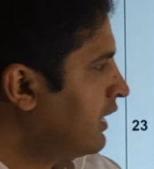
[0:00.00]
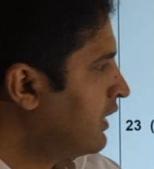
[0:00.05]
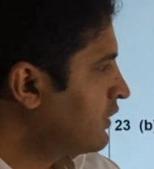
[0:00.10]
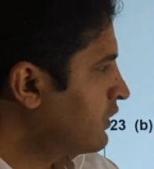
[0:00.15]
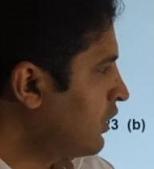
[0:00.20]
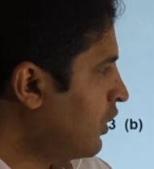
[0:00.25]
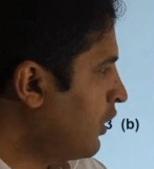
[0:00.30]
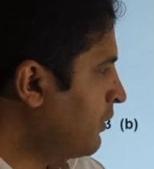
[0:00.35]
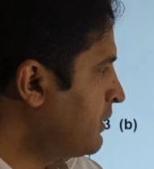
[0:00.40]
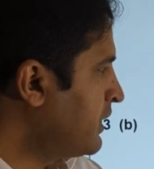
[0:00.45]

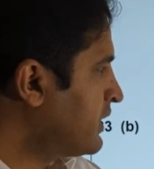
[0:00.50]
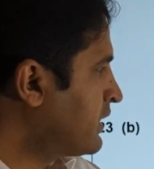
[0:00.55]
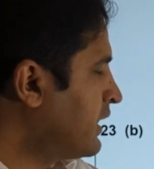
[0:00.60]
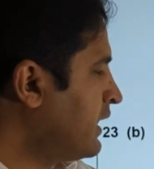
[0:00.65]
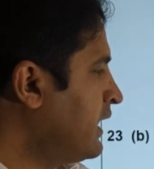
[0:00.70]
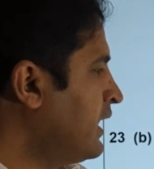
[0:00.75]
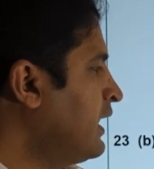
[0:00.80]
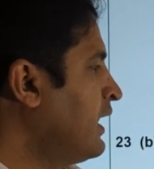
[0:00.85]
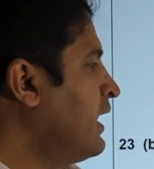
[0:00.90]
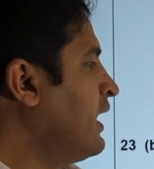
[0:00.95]
So
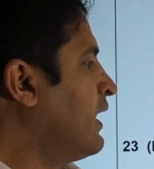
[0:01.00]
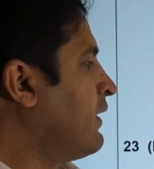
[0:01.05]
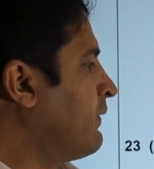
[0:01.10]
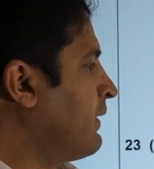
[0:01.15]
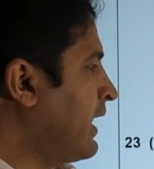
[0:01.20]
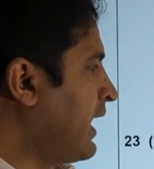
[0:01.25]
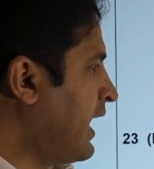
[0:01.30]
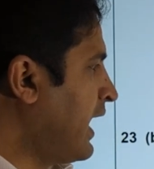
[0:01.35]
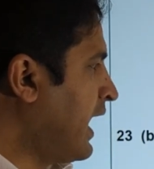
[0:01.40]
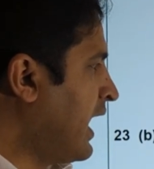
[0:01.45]
obviously,
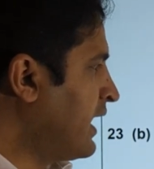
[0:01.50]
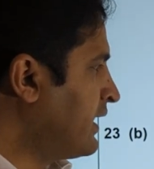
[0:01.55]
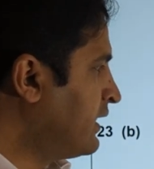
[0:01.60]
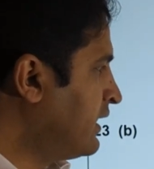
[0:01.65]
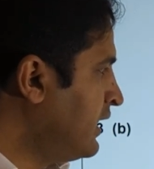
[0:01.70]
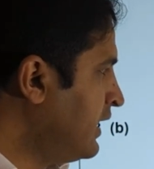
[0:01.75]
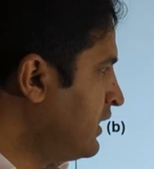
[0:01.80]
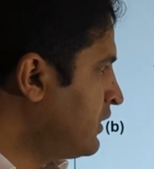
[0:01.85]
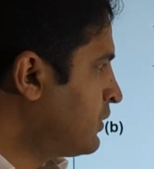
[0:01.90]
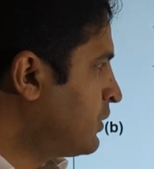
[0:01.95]
when I add
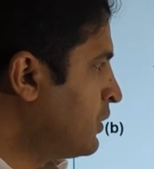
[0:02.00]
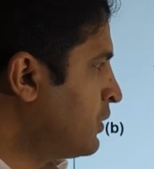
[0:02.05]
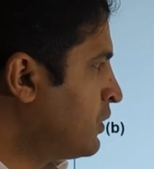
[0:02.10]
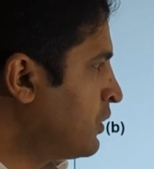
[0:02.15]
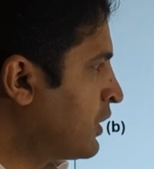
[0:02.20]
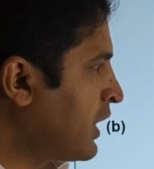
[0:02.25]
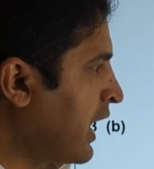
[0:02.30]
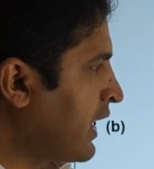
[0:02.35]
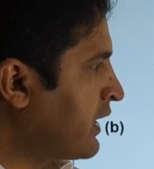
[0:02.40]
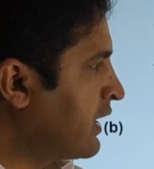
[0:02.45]
these two
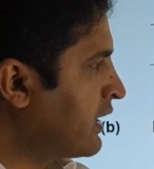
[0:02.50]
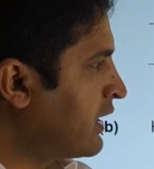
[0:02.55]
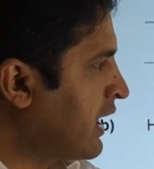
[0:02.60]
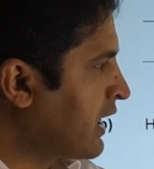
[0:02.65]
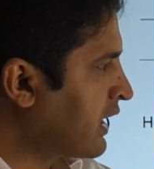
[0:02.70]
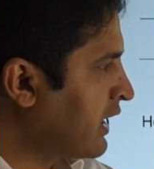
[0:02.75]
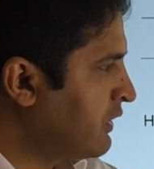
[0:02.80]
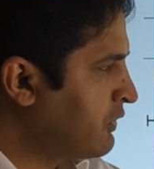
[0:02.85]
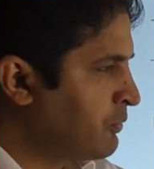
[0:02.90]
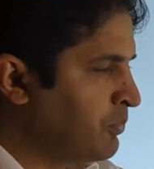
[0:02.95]
together,
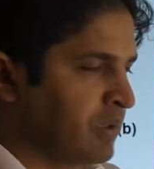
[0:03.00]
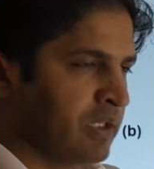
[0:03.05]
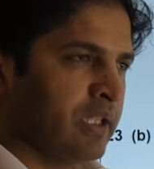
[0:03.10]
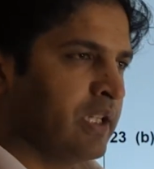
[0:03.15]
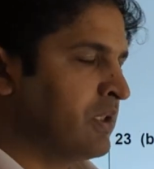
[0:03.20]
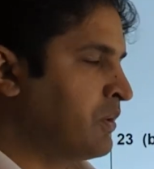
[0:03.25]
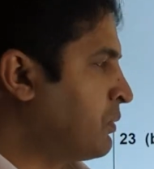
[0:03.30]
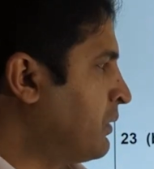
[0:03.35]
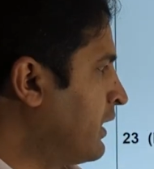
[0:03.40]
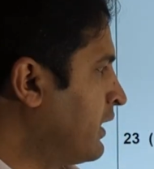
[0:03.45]
that gives me
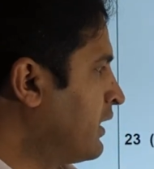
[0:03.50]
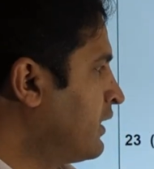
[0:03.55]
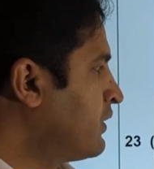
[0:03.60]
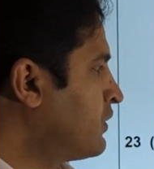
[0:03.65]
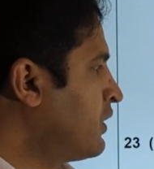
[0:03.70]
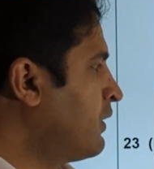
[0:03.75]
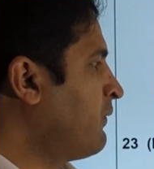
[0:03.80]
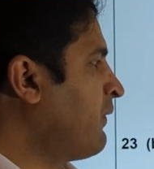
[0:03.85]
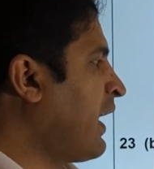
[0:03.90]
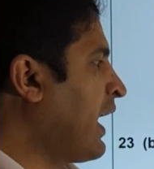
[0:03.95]
this one.
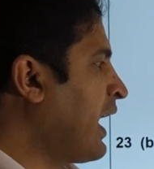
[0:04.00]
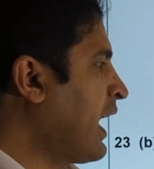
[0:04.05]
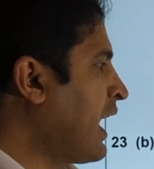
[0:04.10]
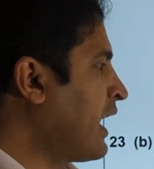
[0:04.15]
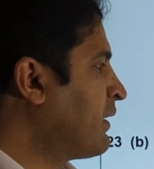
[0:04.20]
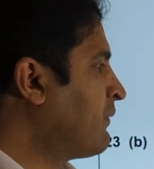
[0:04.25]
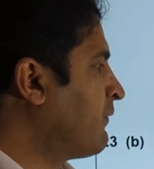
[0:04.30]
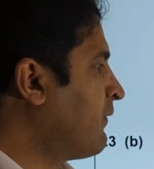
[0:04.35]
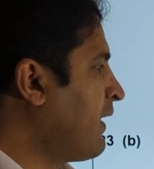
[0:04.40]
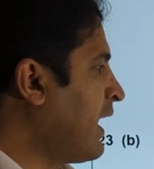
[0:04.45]
So if I
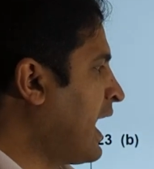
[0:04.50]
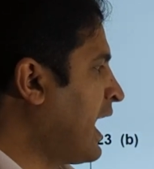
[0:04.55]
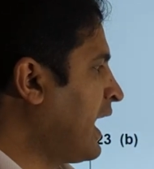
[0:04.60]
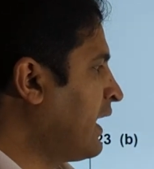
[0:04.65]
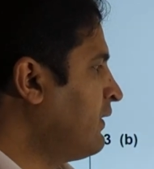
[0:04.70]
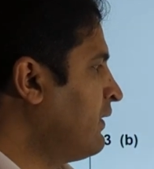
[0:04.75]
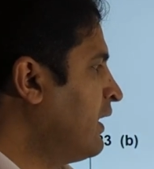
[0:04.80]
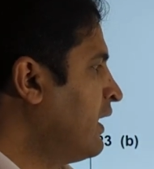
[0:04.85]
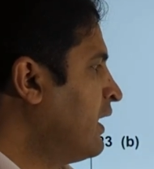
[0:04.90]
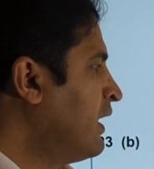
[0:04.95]
add
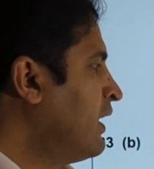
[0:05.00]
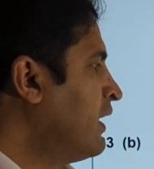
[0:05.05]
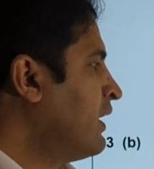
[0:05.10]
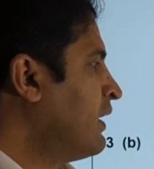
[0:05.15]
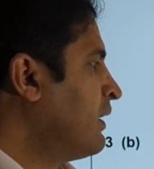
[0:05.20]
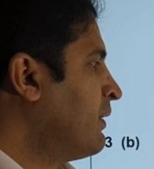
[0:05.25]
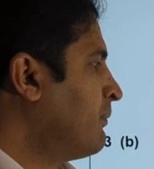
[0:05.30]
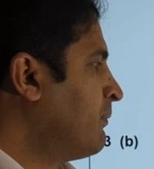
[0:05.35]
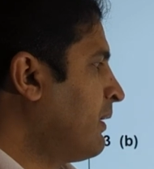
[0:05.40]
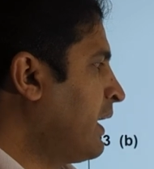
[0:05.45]
5
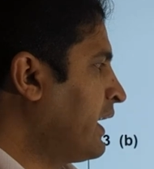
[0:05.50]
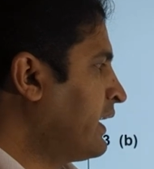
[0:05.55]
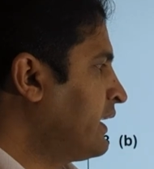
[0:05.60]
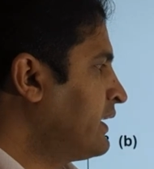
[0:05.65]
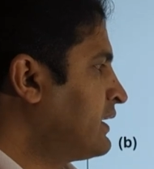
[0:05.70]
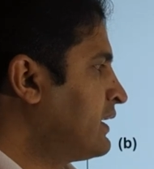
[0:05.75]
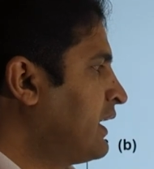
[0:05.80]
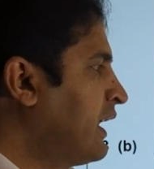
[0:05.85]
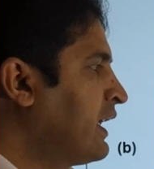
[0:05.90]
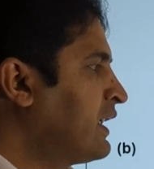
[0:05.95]

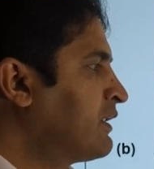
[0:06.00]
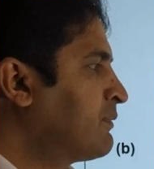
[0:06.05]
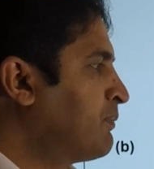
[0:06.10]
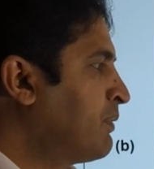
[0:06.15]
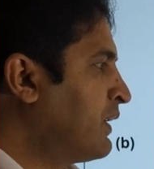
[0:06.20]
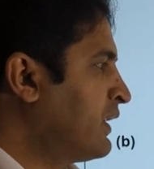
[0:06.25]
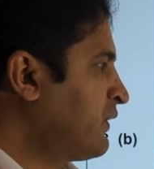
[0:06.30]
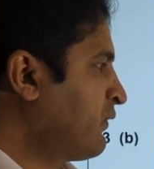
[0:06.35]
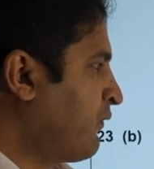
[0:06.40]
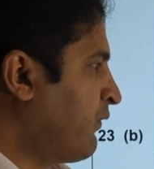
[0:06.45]
minus x
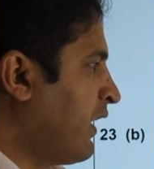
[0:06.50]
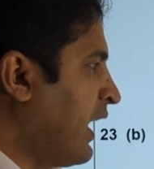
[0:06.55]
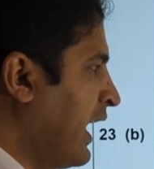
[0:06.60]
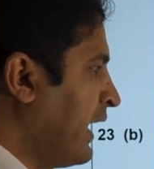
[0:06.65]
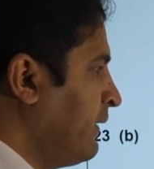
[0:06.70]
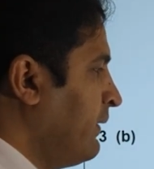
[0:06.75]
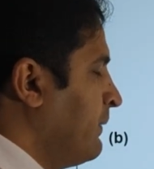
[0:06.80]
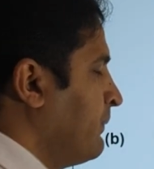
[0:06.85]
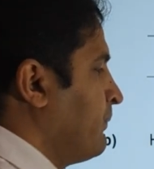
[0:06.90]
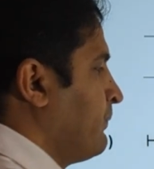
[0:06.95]
plus
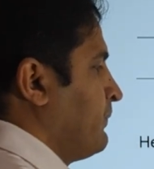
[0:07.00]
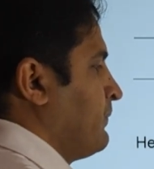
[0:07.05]
5,